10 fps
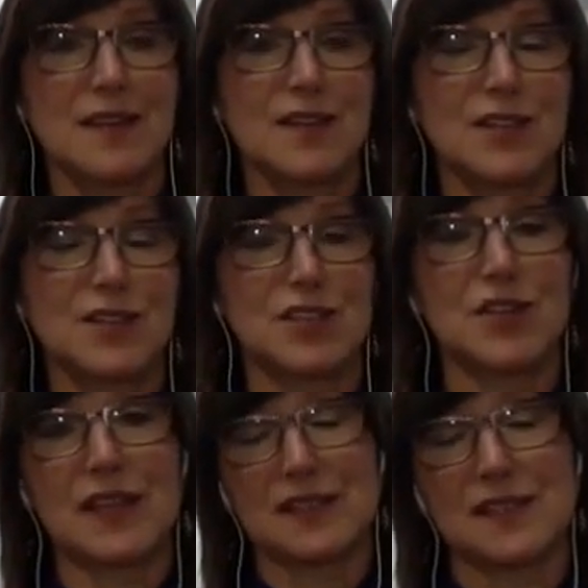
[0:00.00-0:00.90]
So
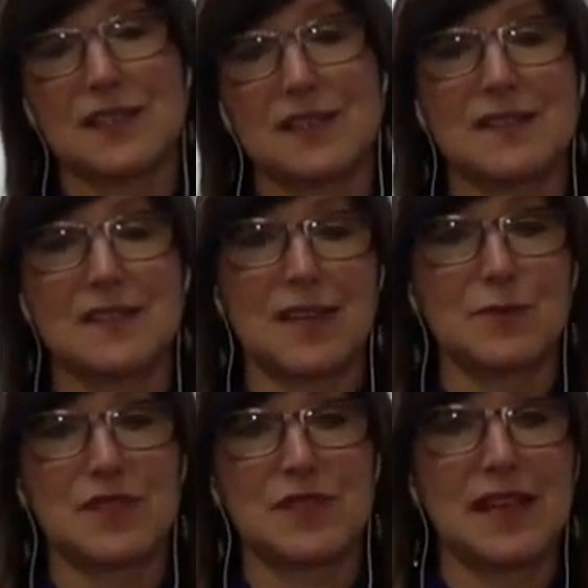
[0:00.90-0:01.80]
that's 6
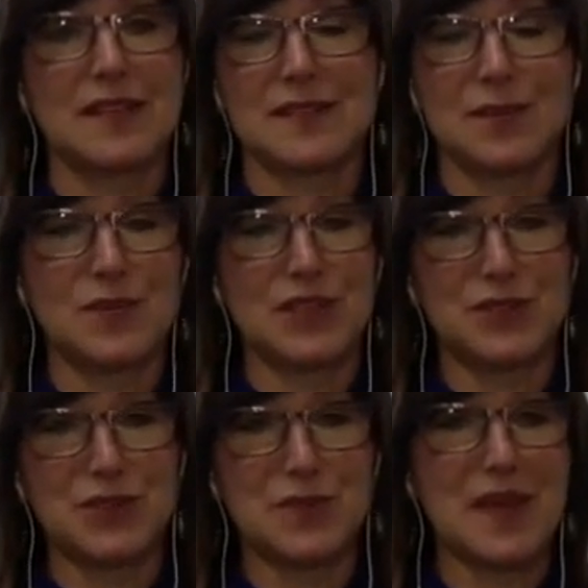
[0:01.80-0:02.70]
times 8. Somebody
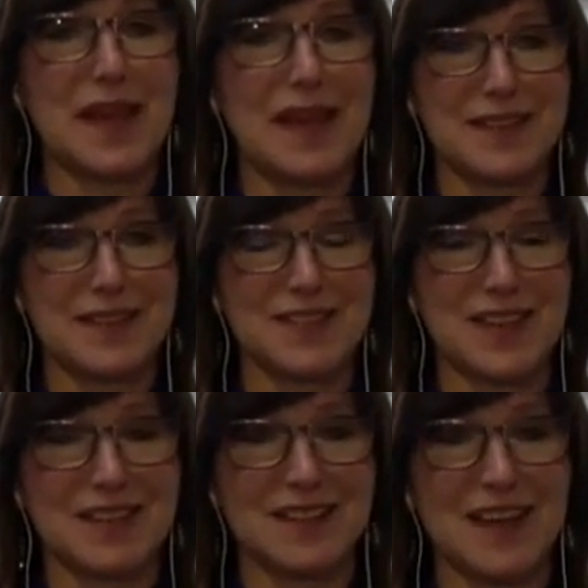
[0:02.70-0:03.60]
do the math. It's
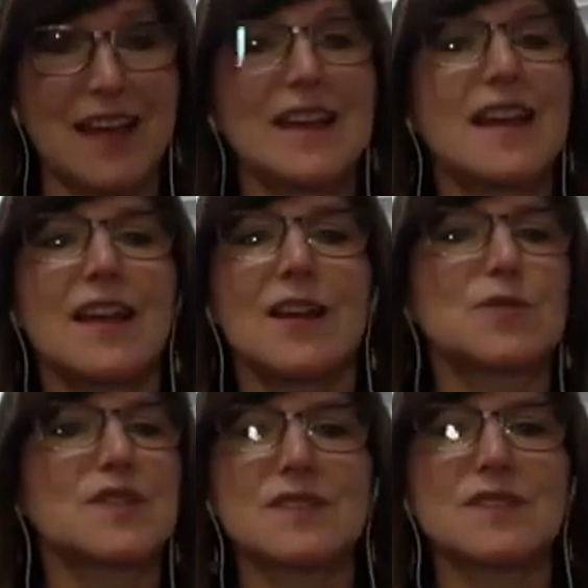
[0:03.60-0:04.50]
not a lot. We're
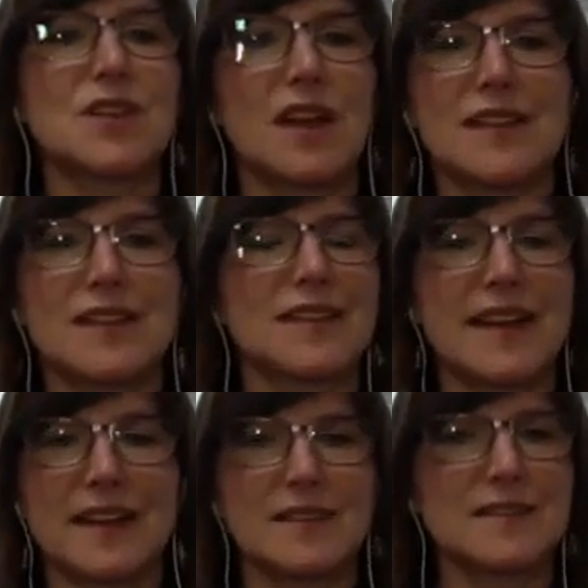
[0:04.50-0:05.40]
still talking
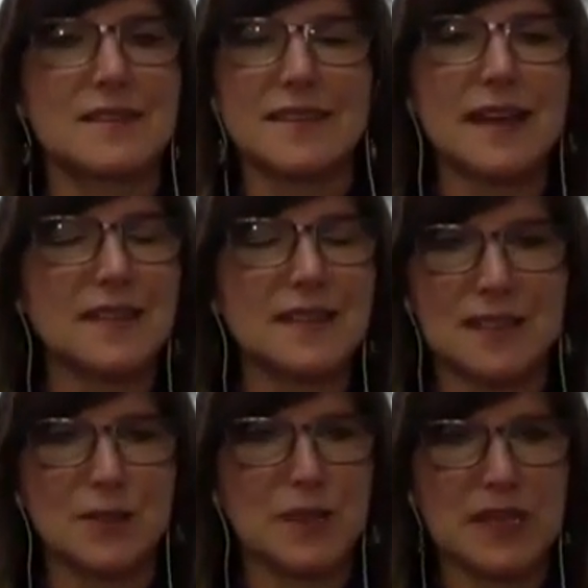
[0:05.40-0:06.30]
like seconds
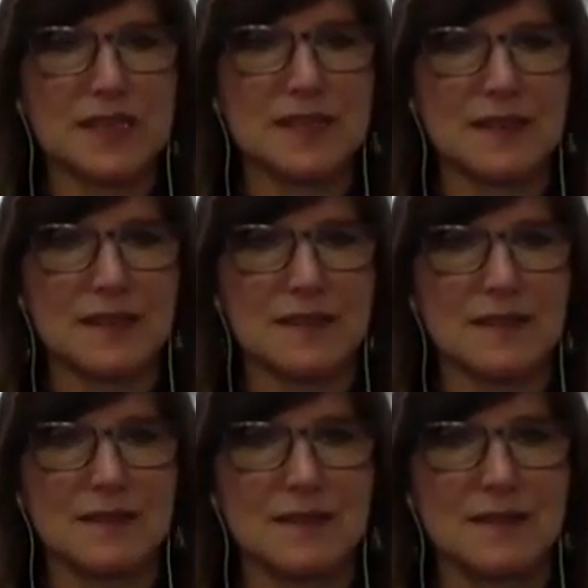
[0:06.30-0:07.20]
and minutes here.
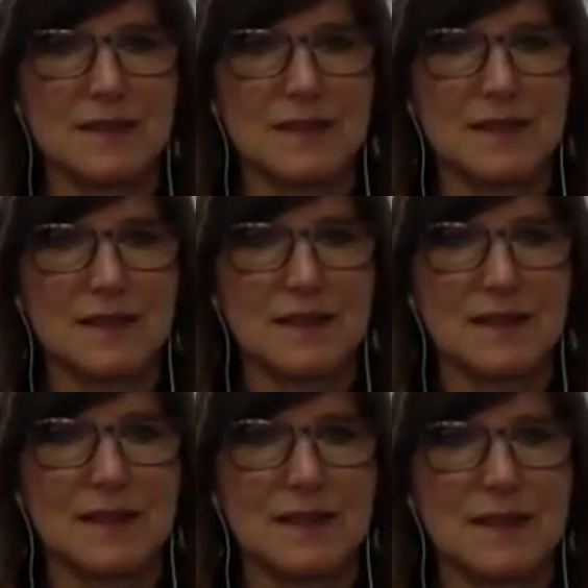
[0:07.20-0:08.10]

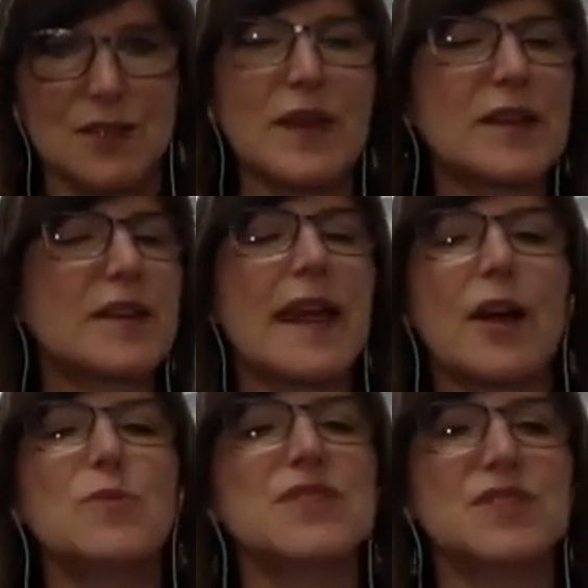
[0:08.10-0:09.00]
No matter
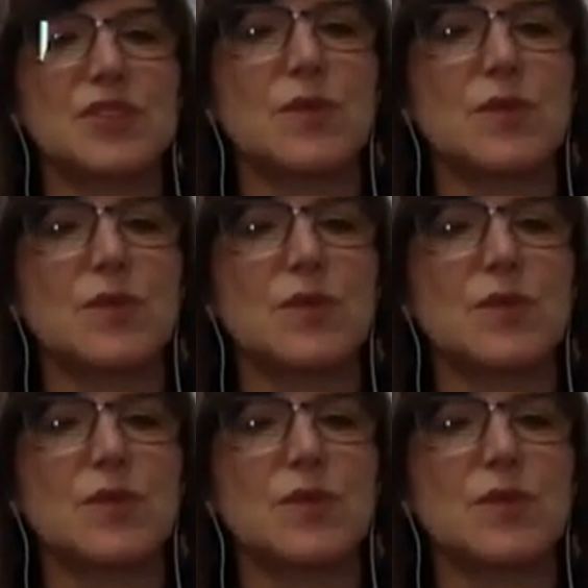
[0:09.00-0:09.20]
how busy you